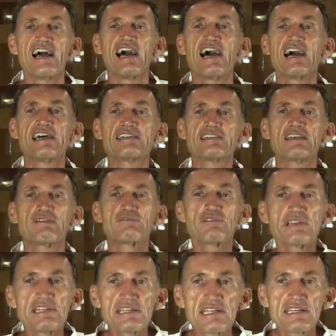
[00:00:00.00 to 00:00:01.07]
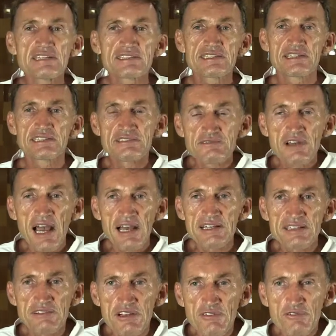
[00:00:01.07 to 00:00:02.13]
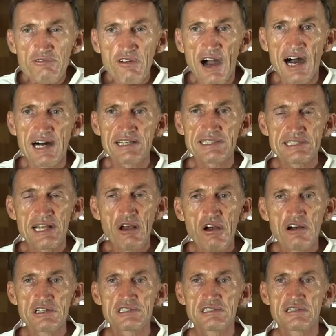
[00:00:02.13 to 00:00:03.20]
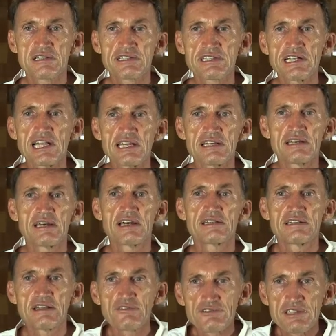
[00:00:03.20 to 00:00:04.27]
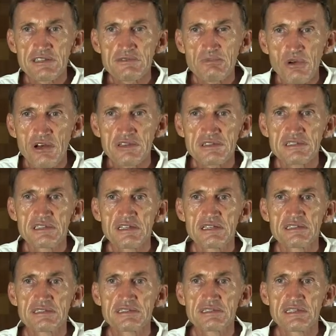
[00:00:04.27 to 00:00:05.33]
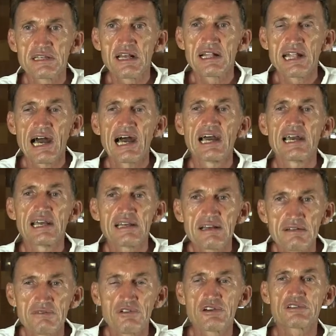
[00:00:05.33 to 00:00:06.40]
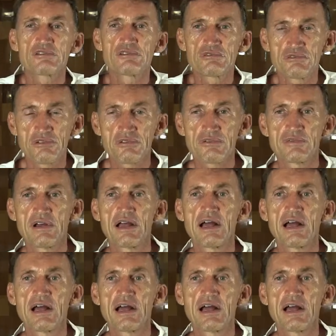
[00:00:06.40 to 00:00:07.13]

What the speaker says: And if we need this very fast, urgently, and if this person is here lying, what to do?